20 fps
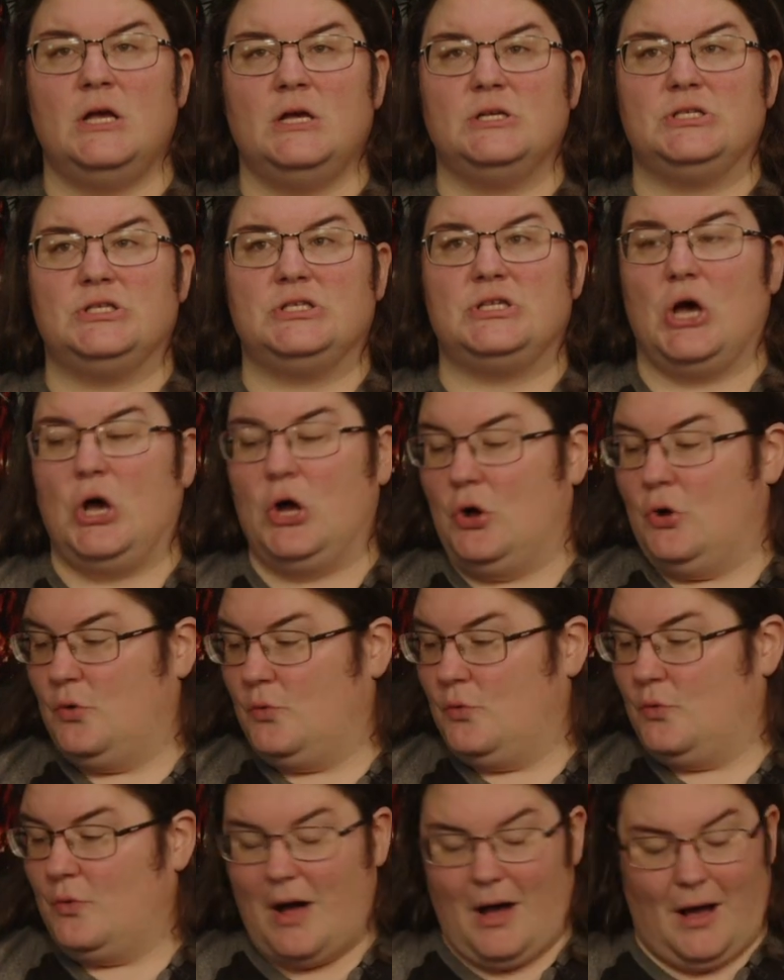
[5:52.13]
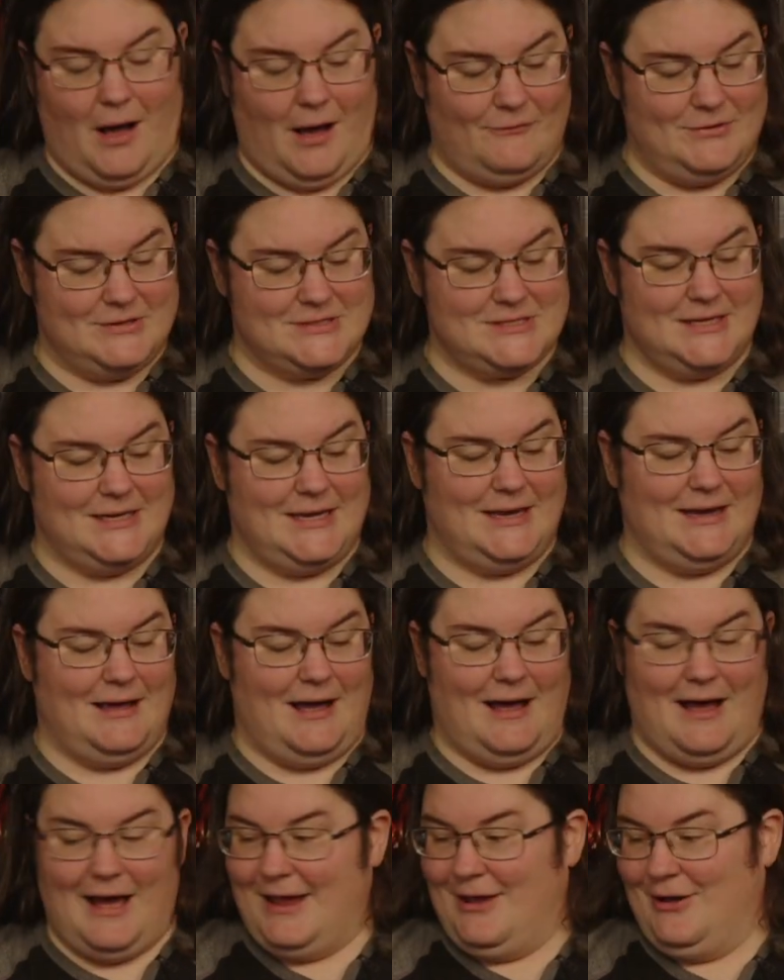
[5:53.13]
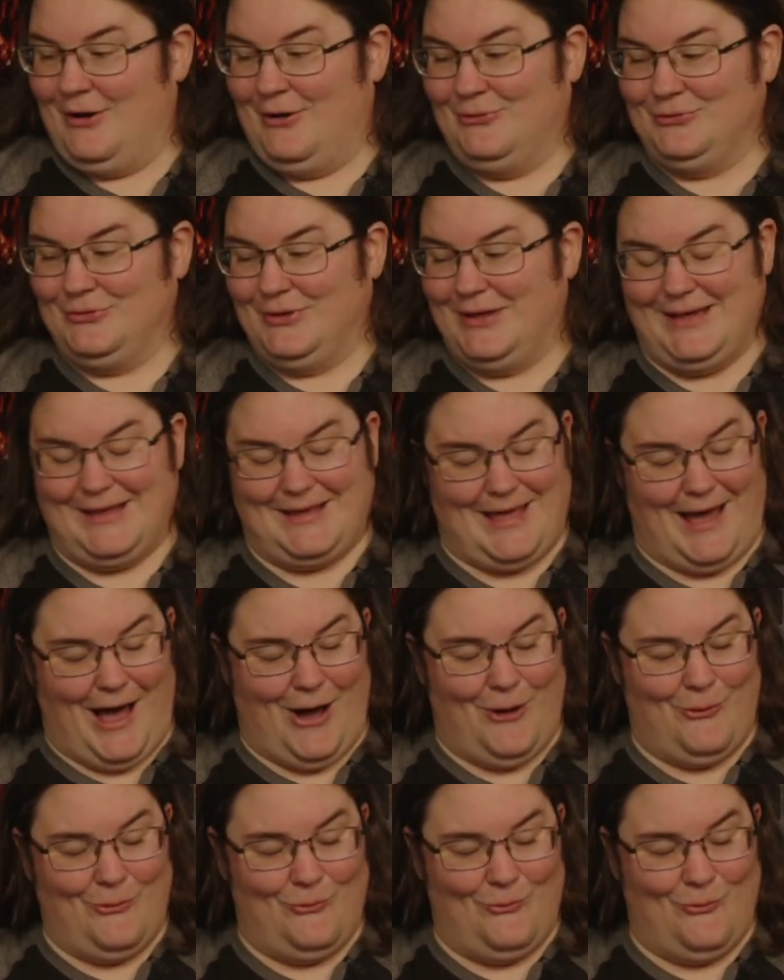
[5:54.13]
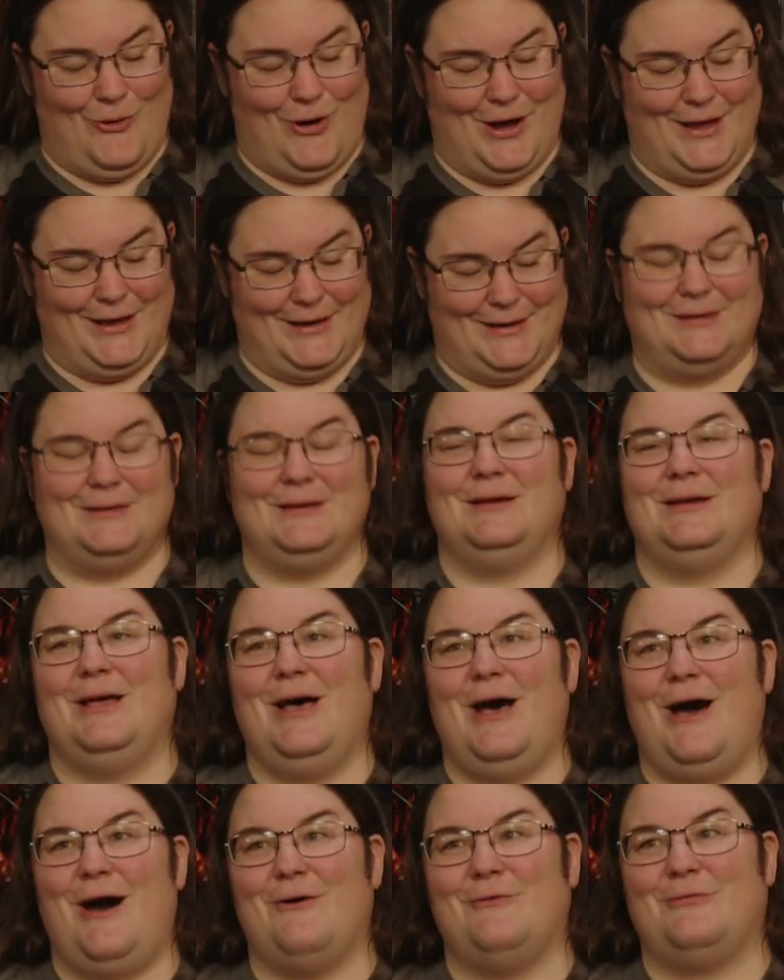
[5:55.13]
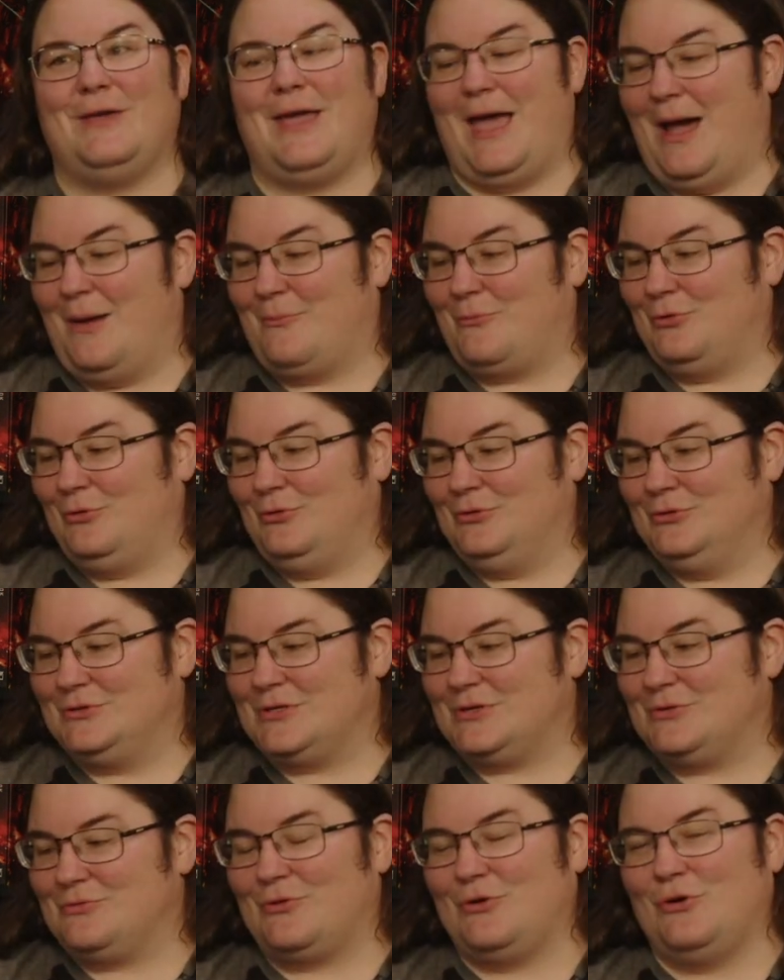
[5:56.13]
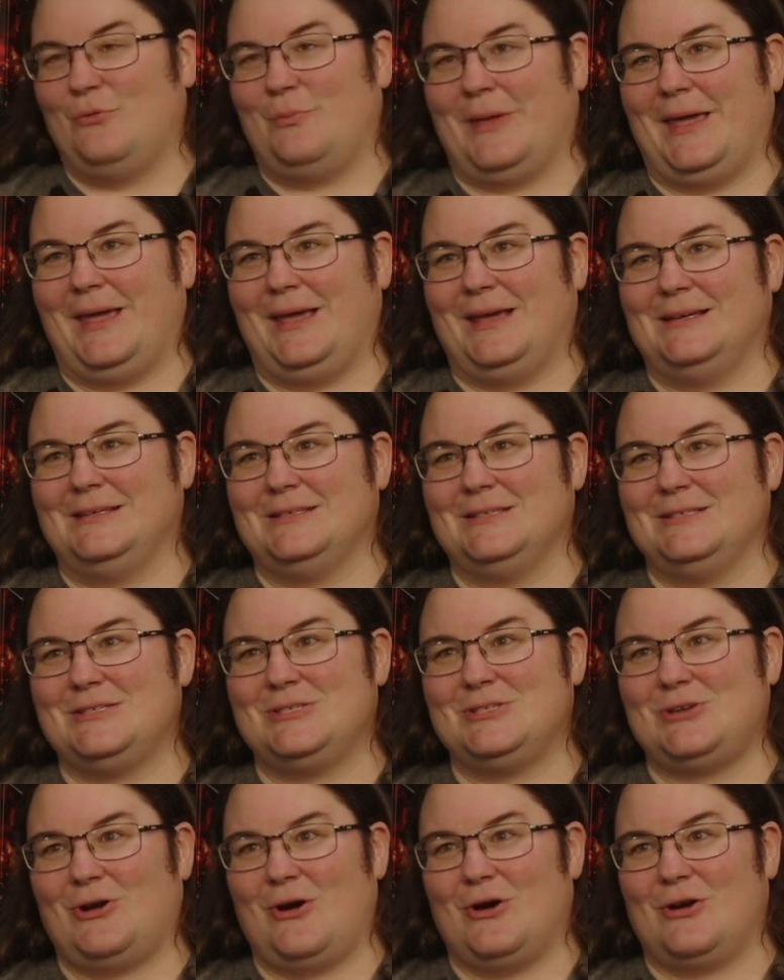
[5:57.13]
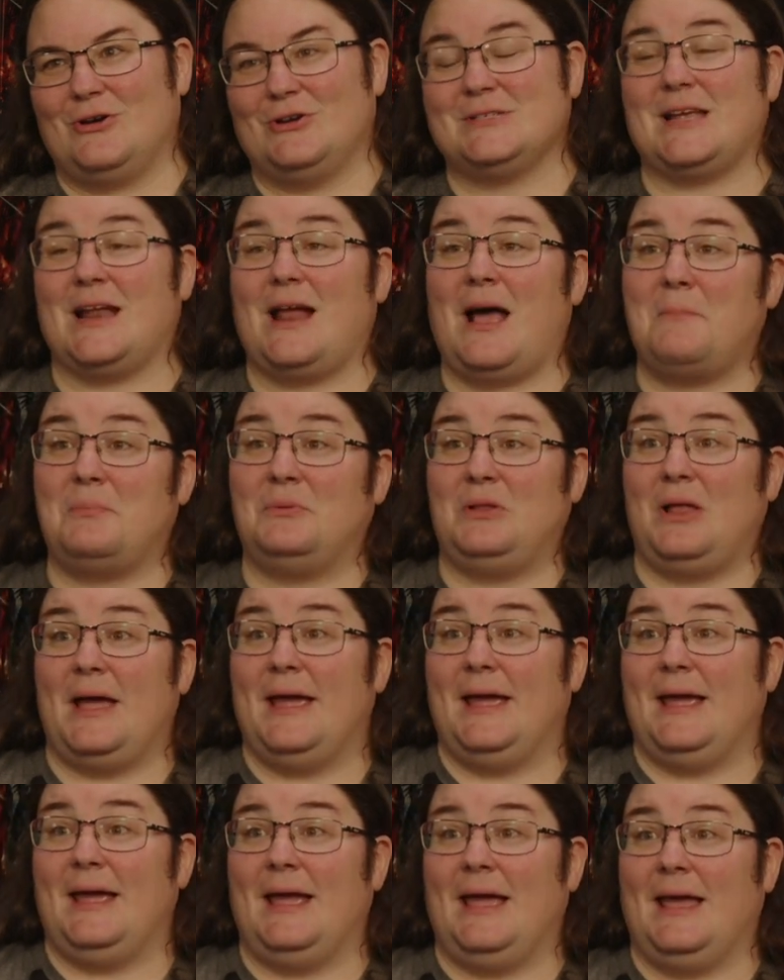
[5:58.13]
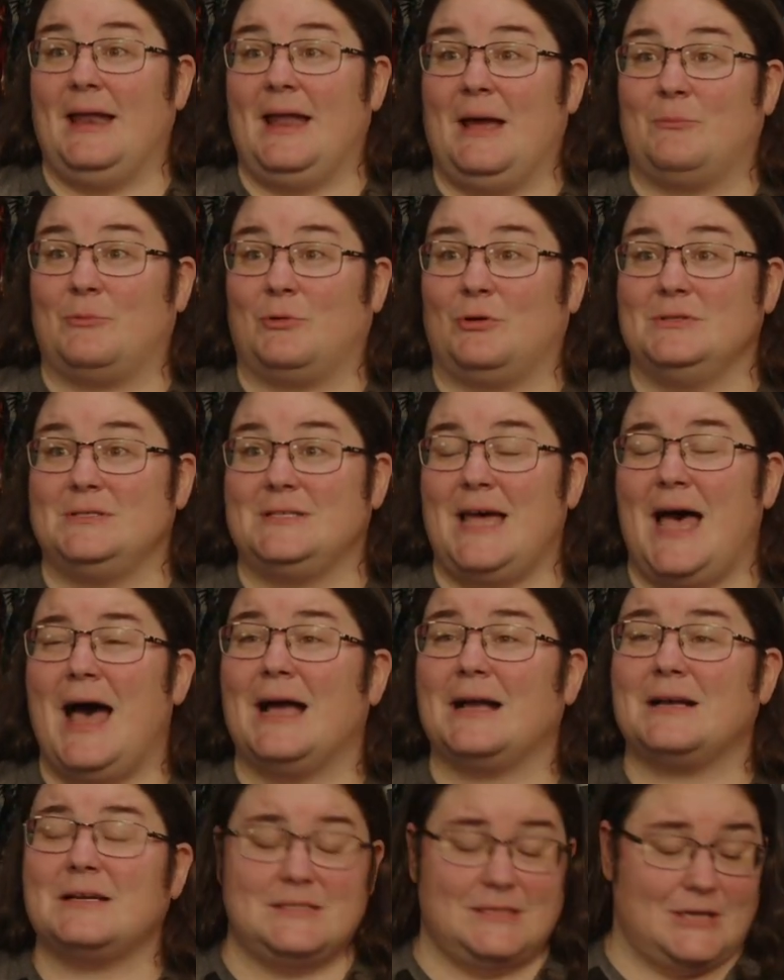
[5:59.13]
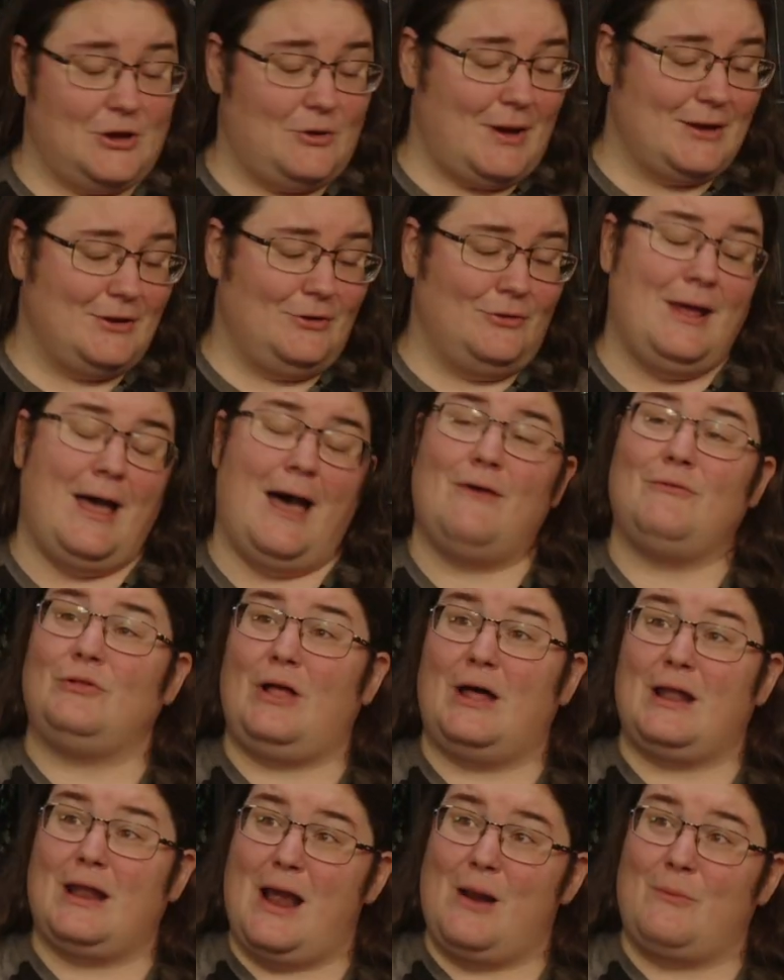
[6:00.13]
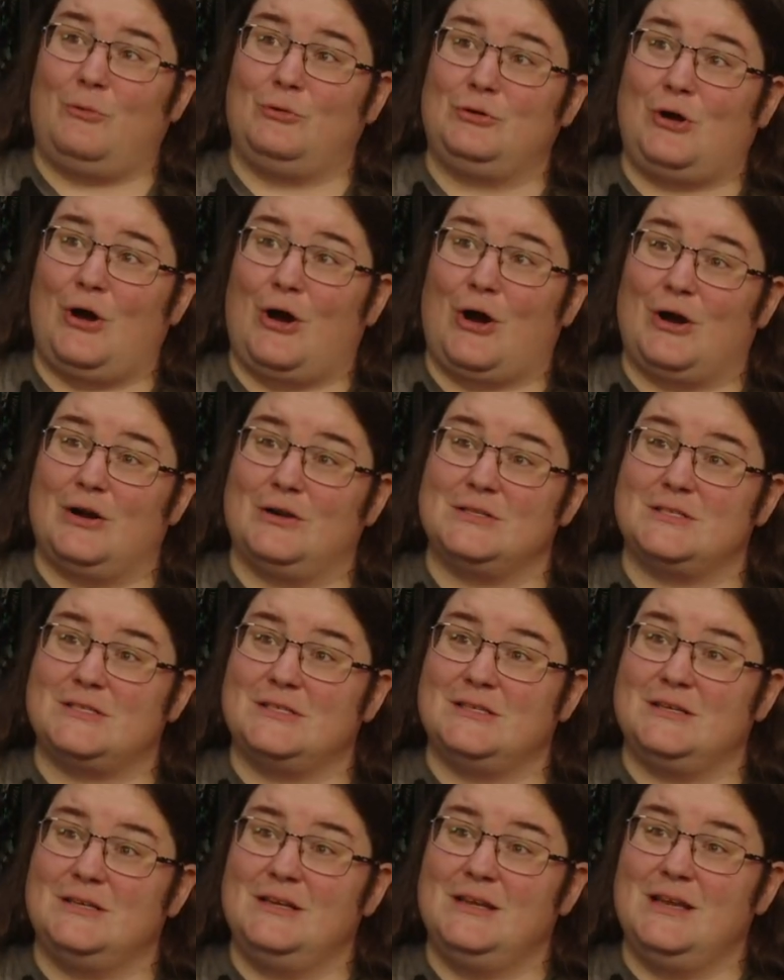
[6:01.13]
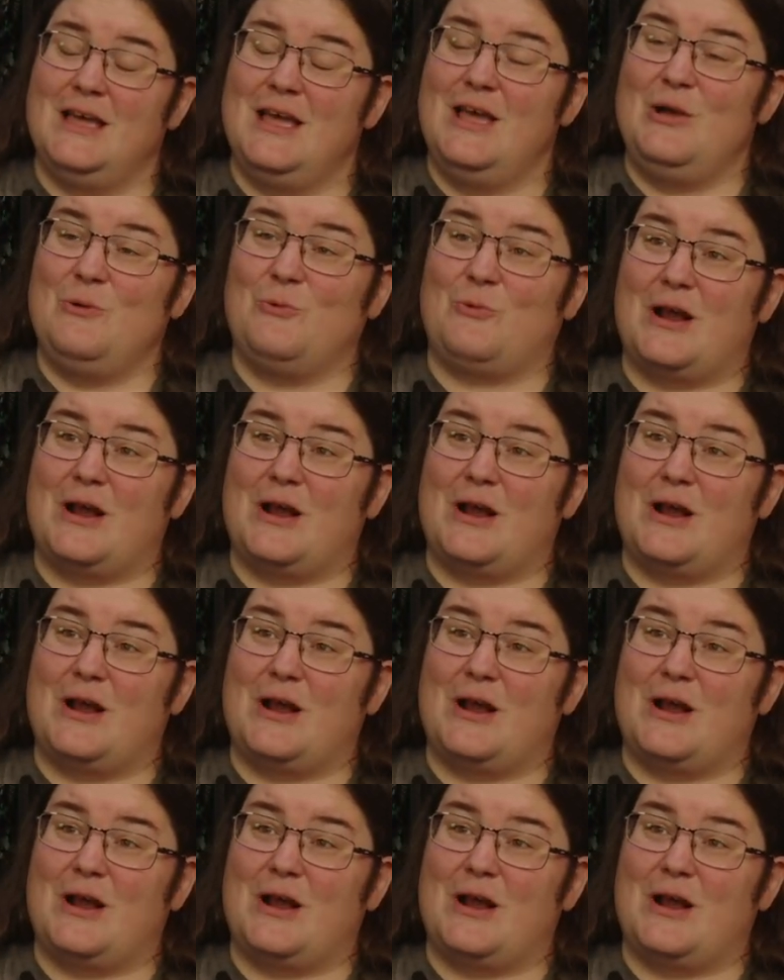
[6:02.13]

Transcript: So obviously I only got one of the emerald ruby starters, and I play an emerald deck, so I don't have a lot of emerald cards. We're